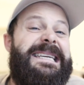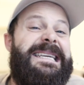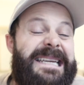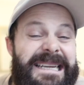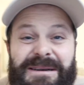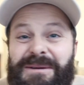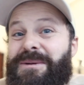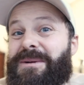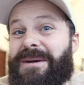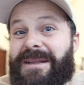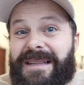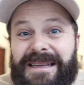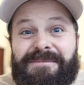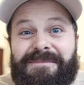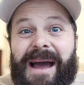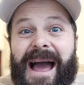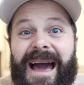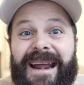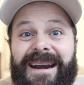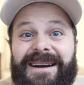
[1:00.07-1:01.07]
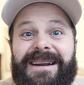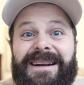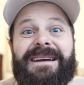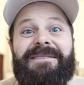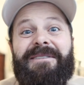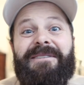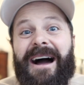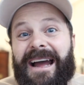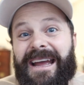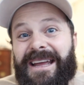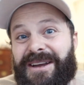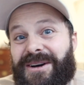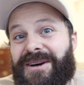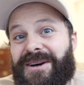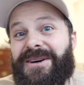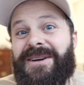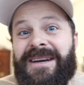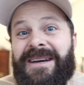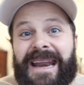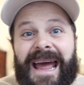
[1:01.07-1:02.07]
didn't really matter if I
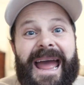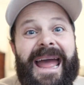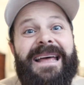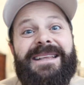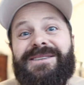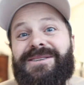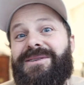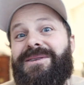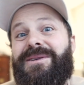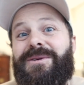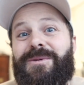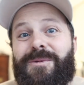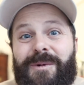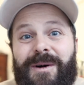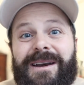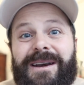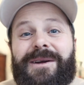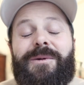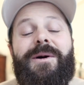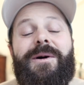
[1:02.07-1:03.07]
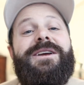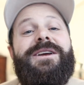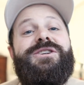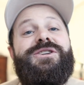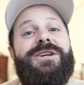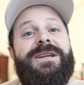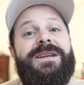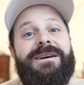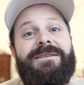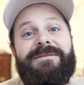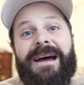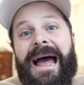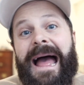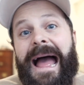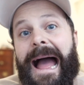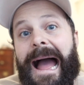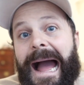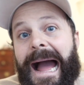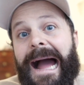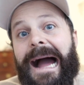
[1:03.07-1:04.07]
couldn't answer the one question of
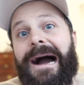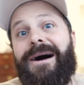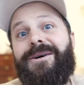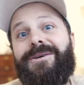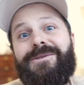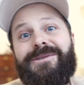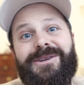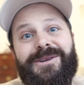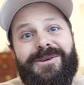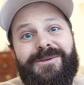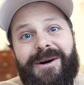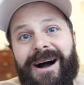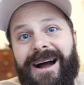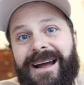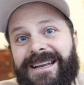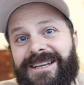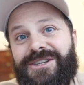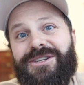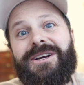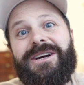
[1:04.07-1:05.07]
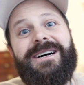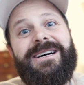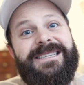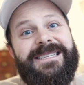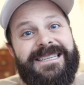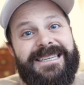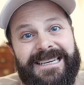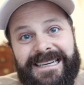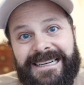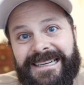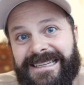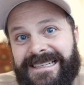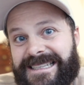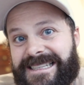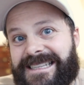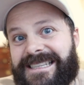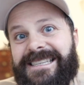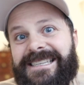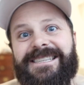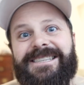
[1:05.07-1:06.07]
how do I just
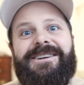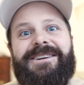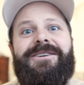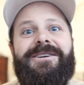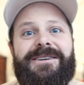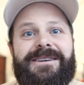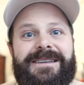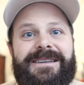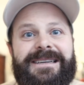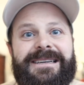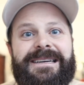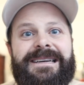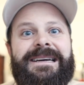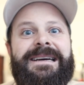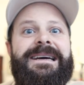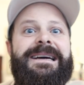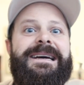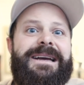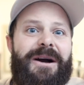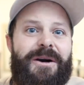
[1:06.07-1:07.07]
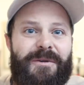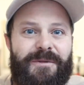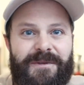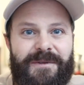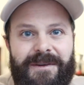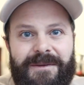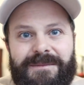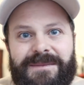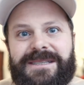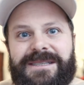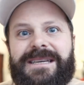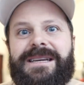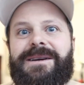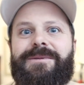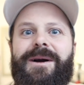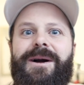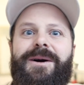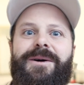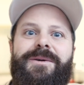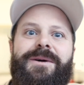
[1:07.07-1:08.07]
start? Go from
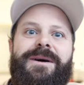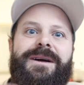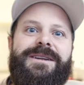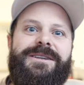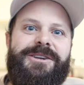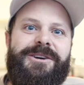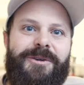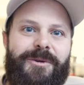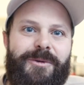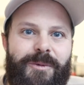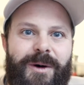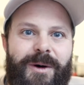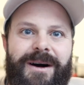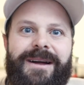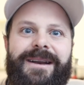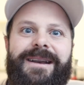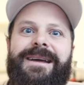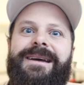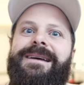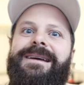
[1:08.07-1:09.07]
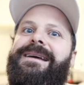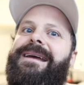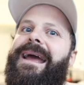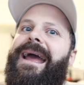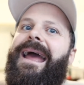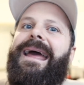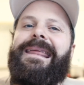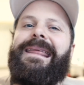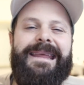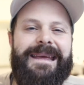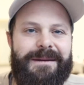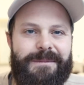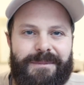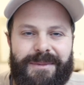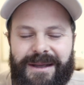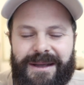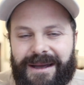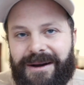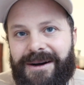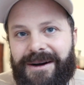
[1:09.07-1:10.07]
0 to 1 and then
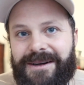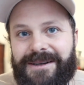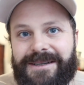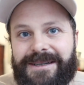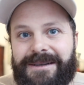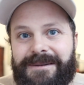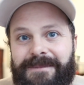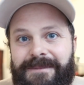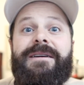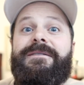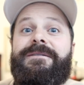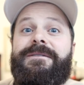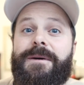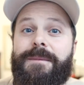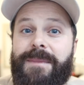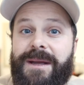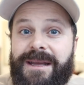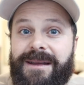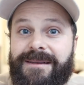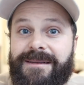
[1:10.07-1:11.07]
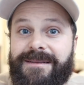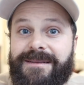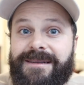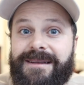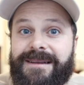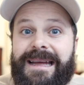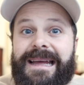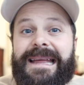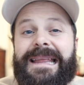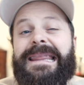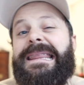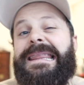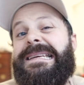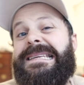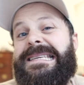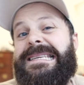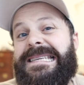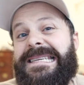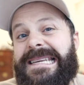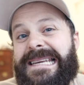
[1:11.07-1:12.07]
beyond. For me, the
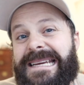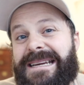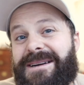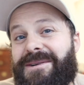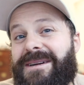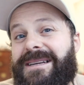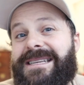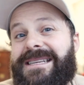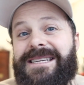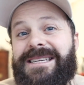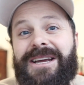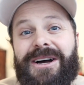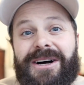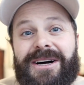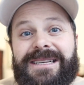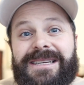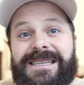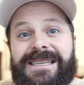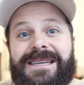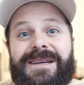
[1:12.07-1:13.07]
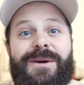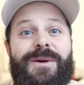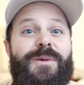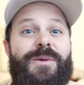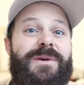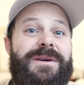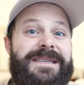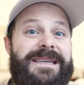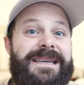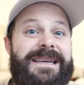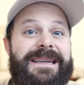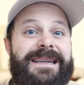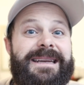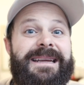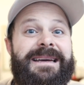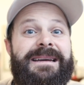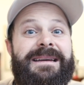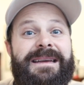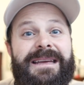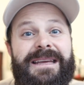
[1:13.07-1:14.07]
secret sauce was
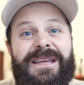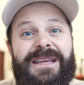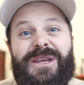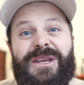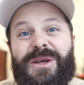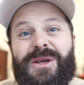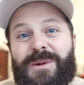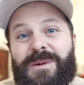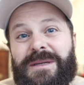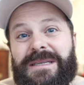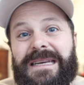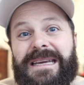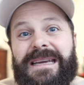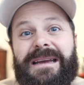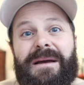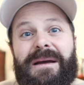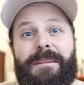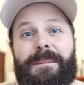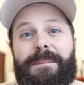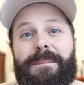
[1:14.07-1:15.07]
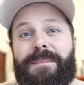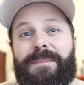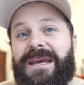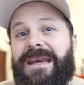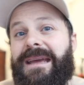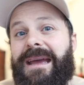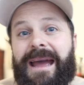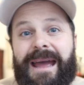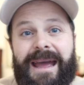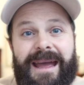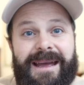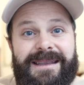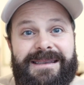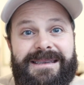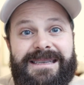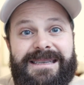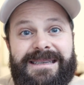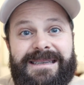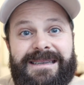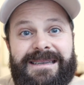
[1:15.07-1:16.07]
in using
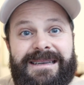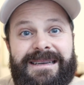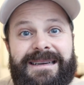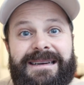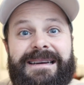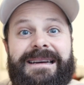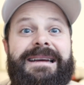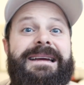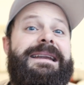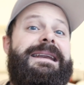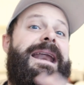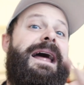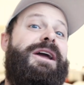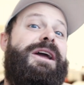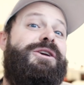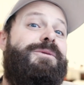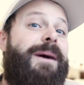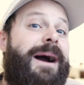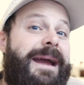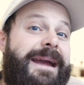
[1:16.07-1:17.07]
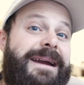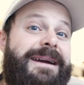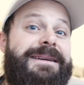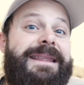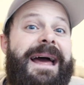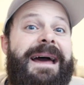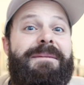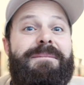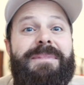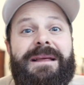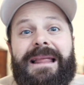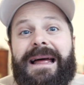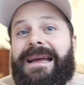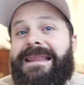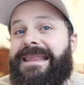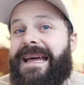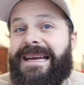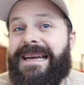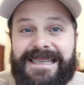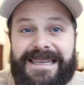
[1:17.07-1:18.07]
Behance. Now you might hear that and be
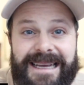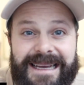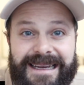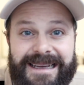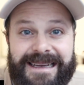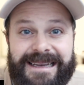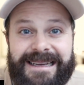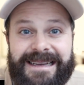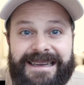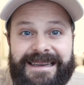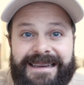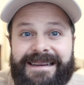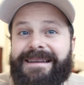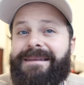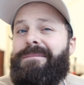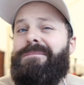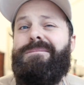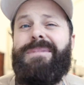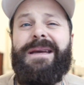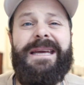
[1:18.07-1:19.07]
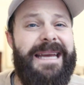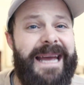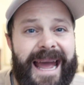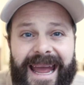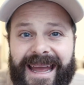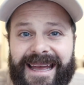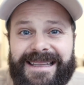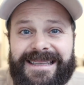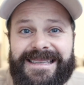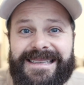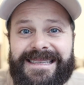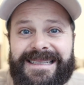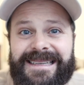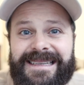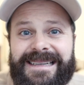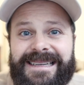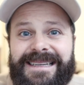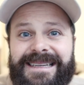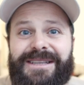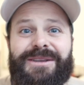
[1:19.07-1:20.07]
like, that's it? Behance?
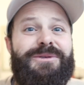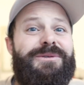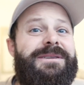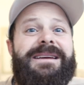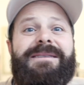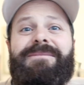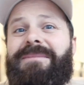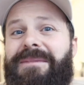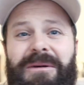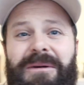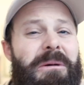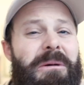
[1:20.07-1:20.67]
Using,